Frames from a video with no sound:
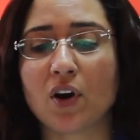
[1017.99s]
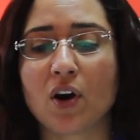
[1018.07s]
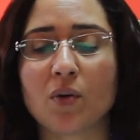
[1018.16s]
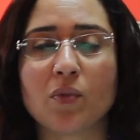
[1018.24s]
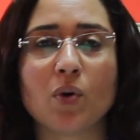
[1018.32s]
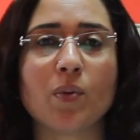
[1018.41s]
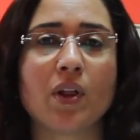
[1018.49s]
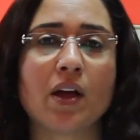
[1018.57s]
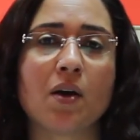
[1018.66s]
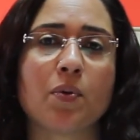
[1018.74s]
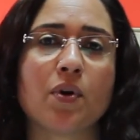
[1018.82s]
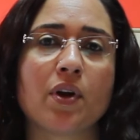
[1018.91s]
are mobile
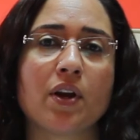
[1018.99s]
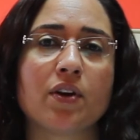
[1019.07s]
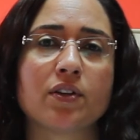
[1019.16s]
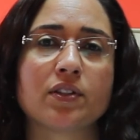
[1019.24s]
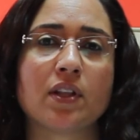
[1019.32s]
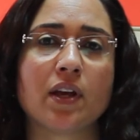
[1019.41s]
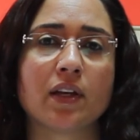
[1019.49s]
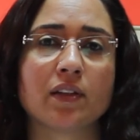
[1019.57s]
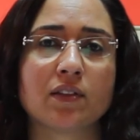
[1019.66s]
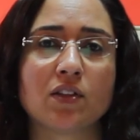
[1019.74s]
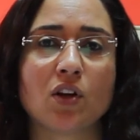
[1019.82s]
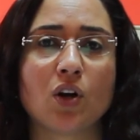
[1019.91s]
operators like
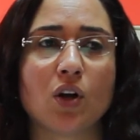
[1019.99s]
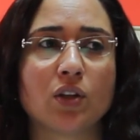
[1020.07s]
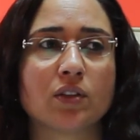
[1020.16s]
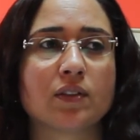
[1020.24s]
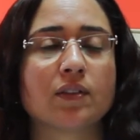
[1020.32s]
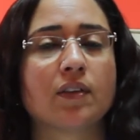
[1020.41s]
Itsalat